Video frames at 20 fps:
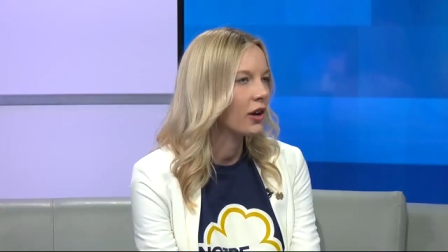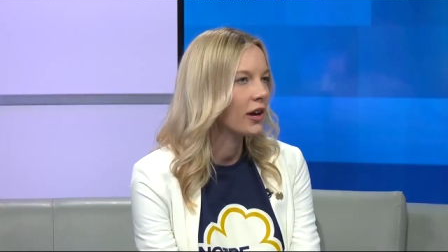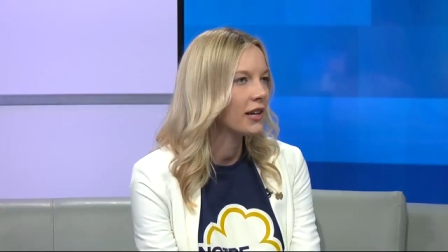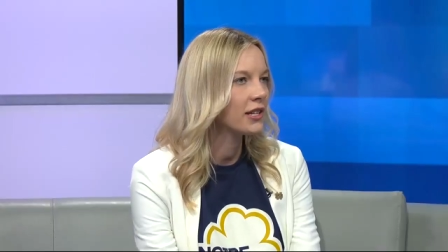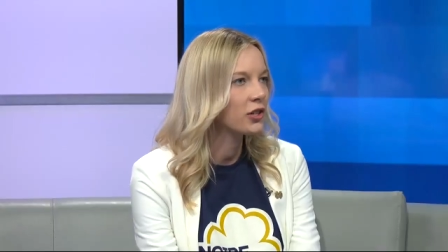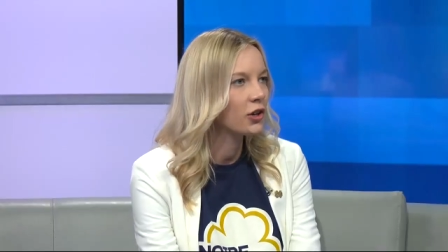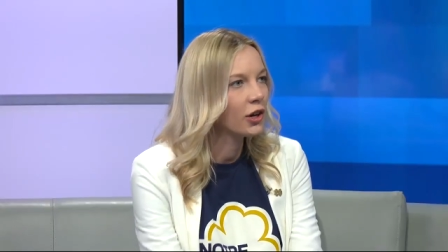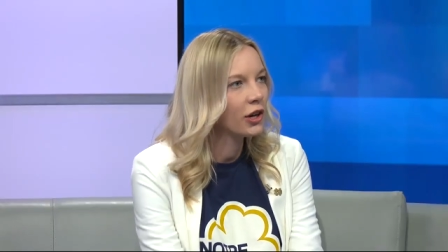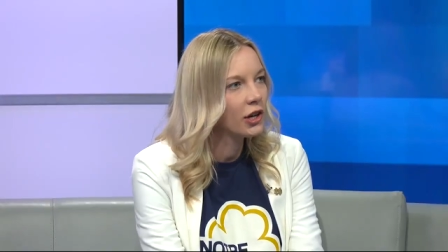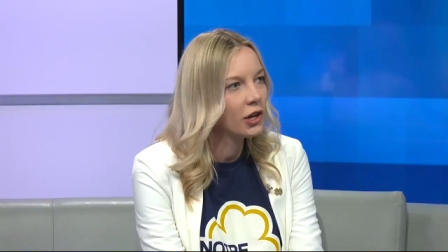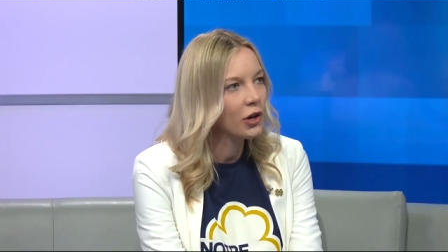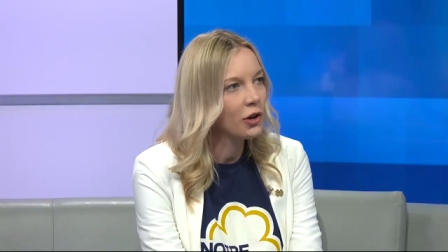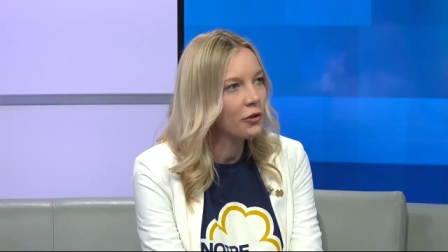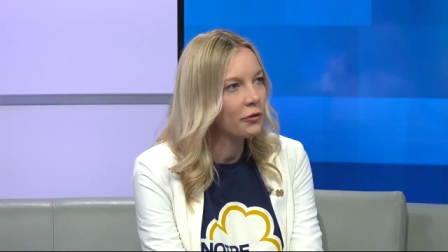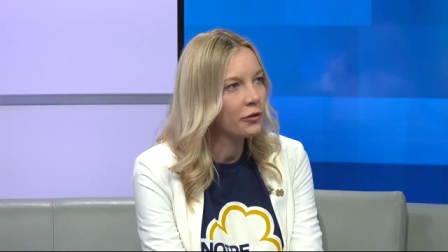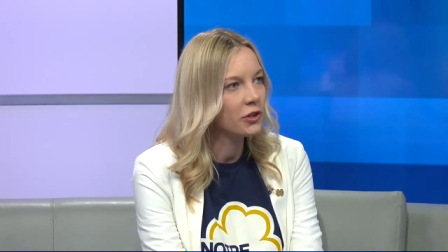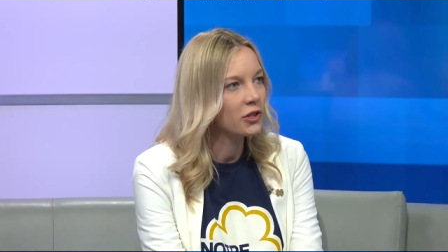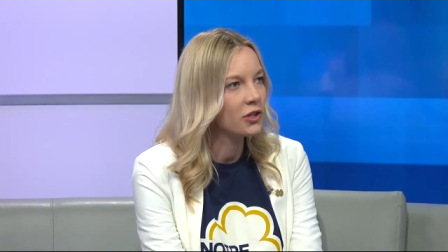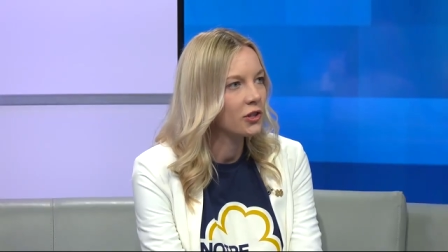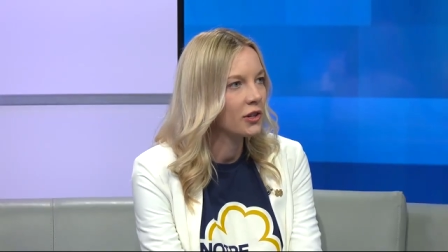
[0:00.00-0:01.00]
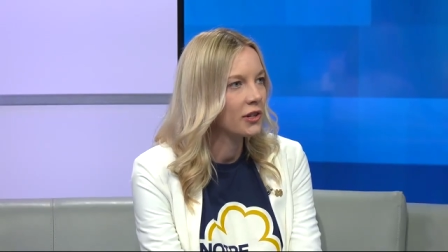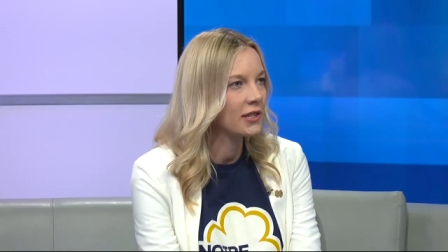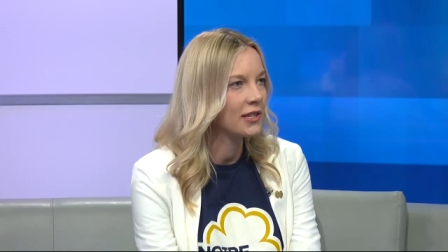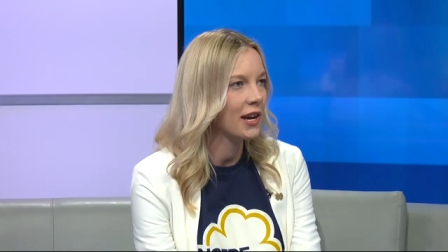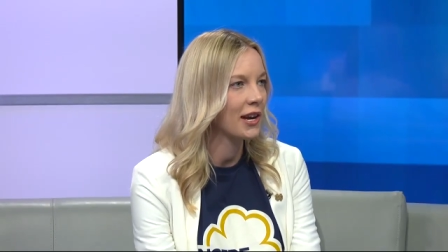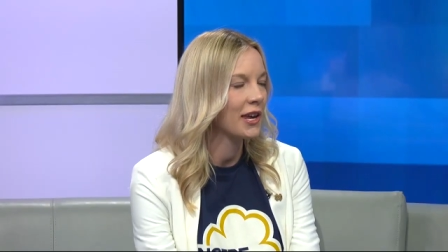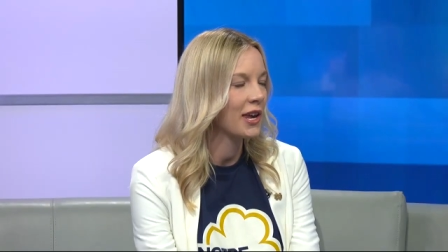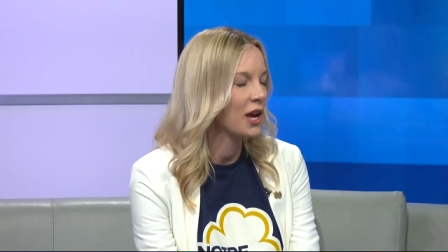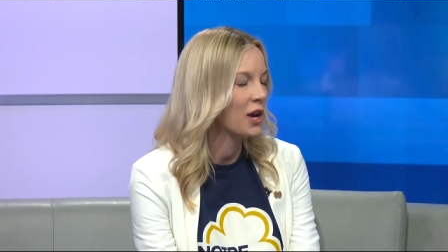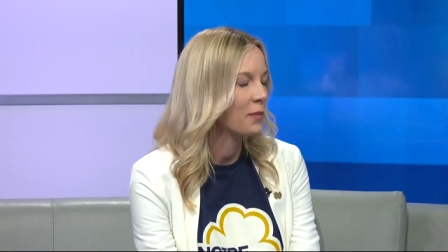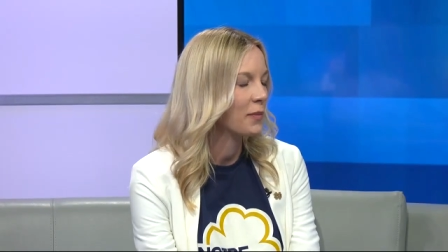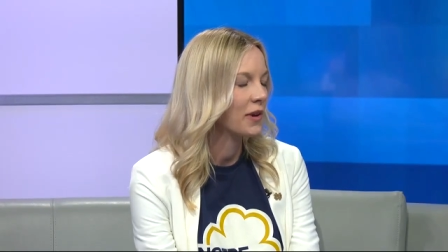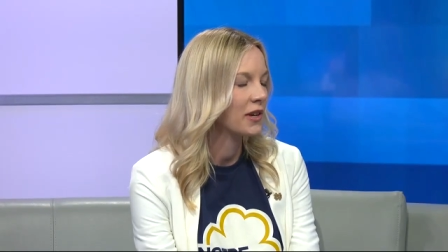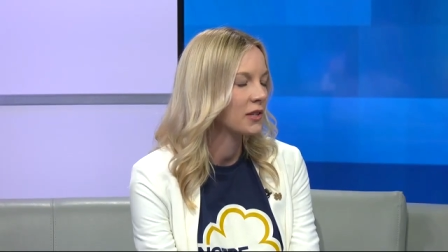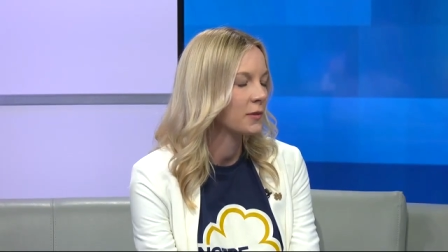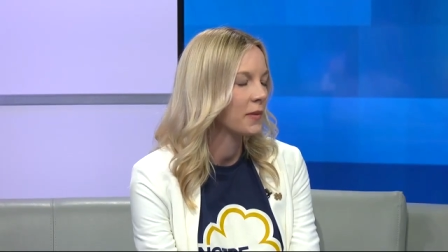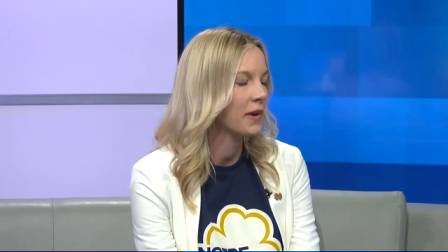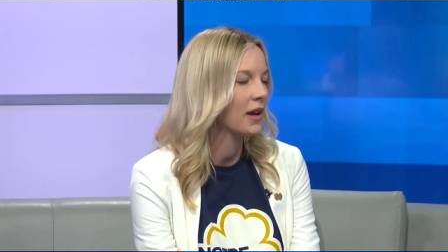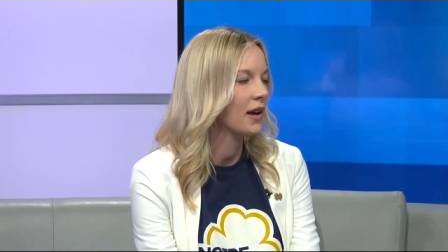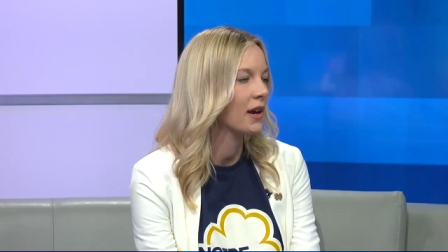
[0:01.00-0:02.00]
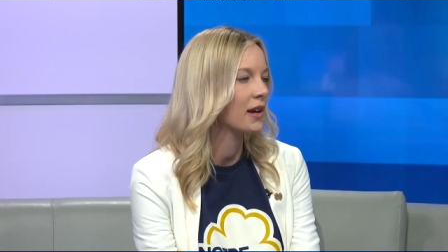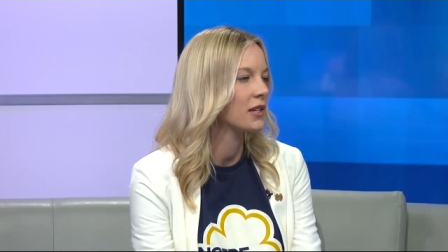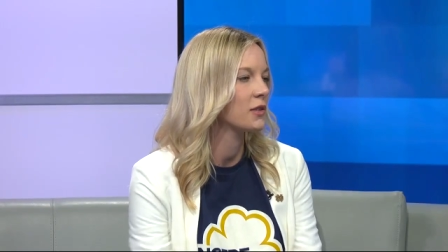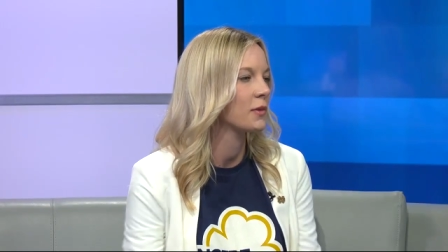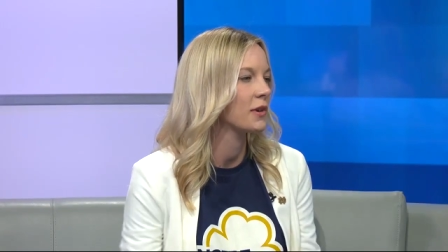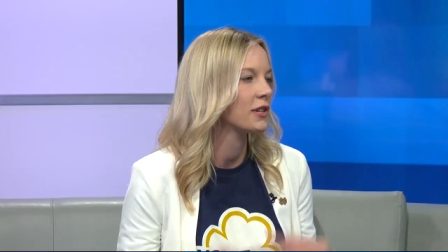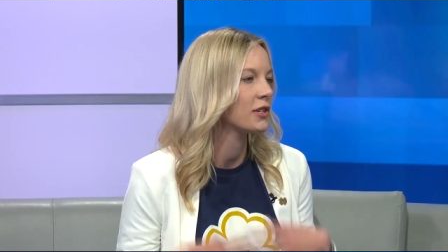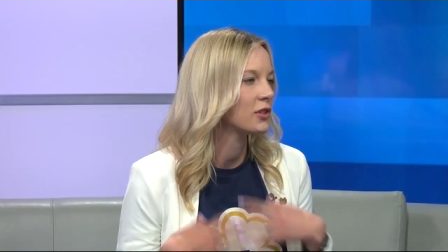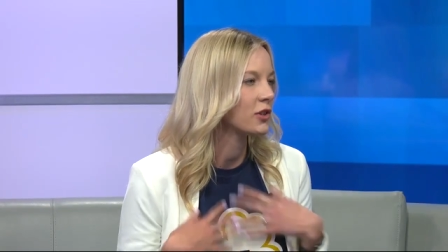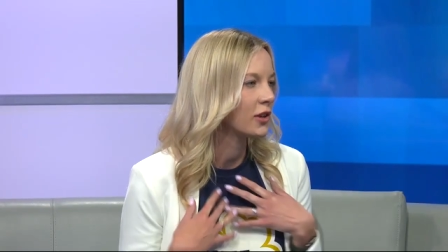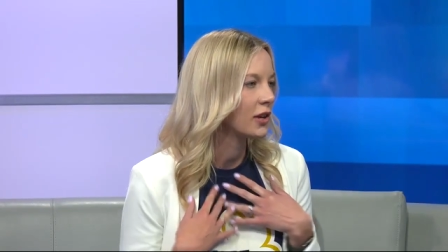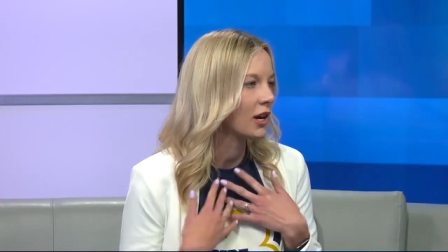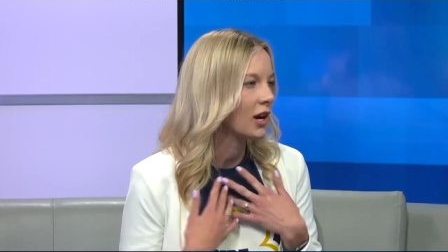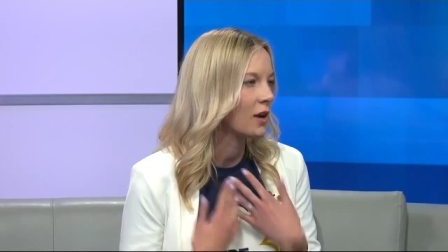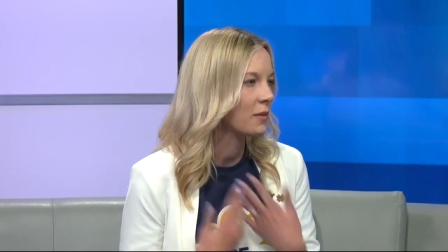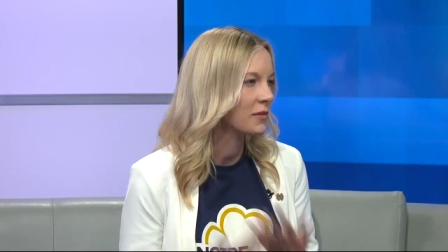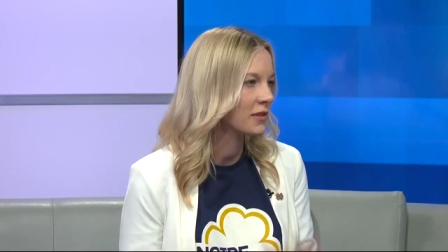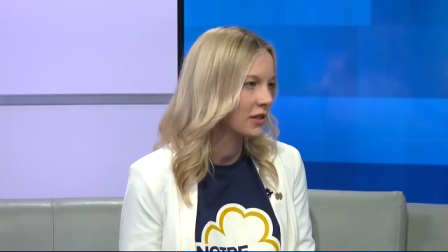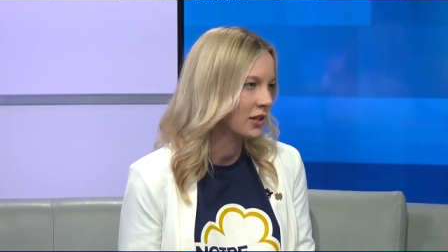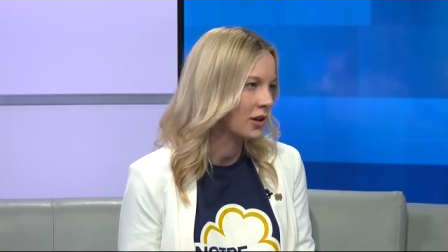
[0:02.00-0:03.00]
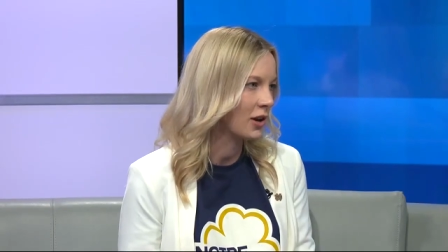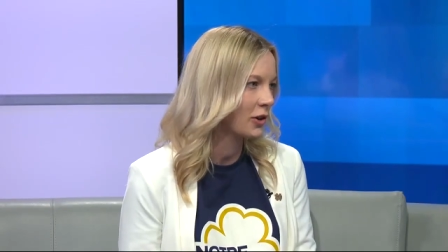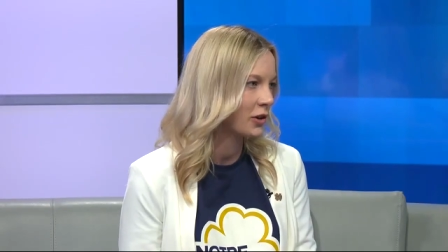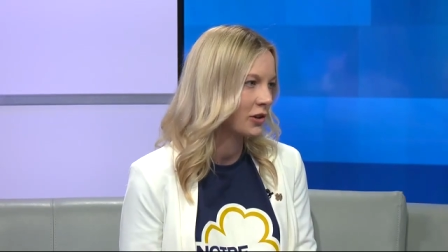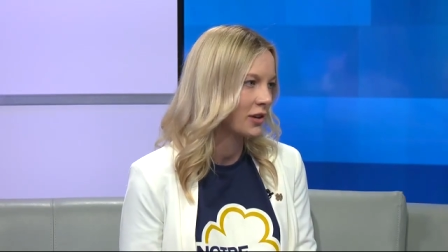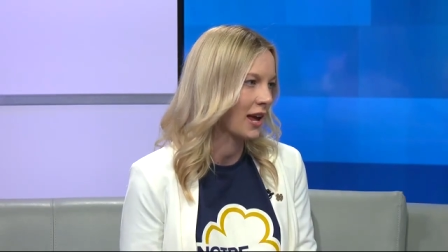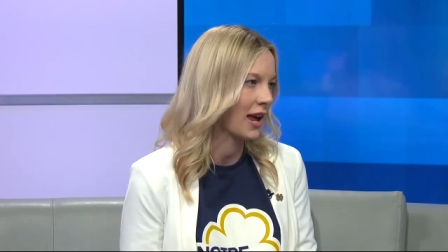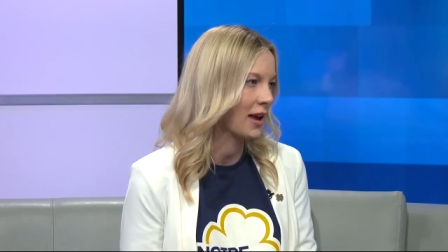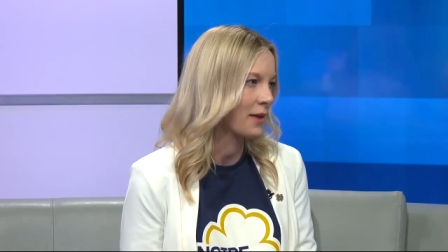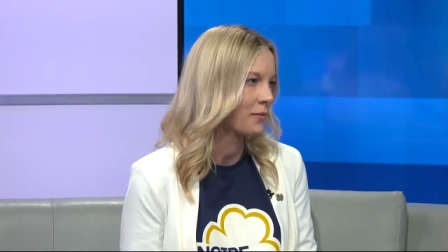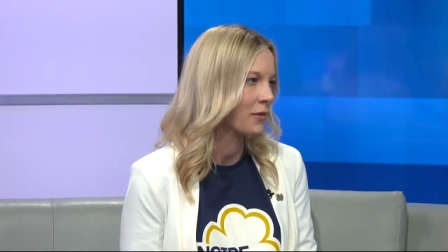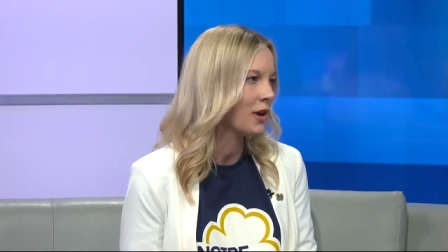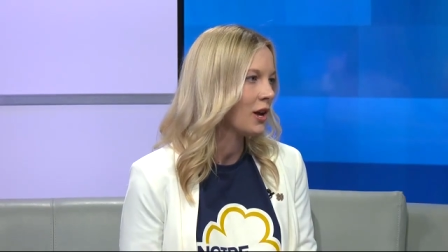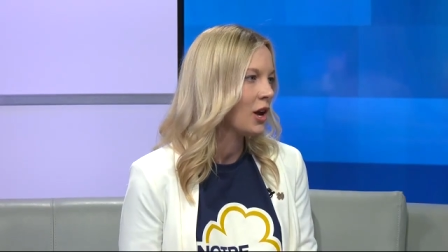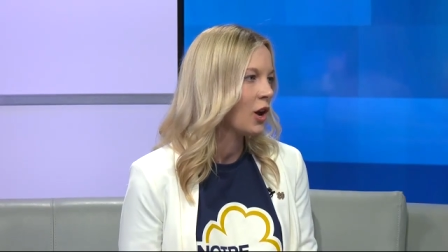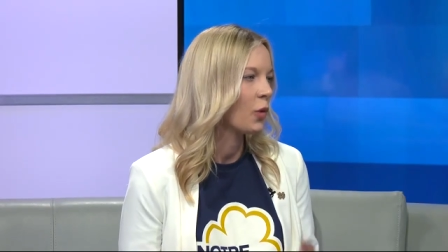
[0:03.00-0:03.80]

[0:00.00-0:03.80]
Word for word: It's critical for students on campus because when a student comes to Notre Dame,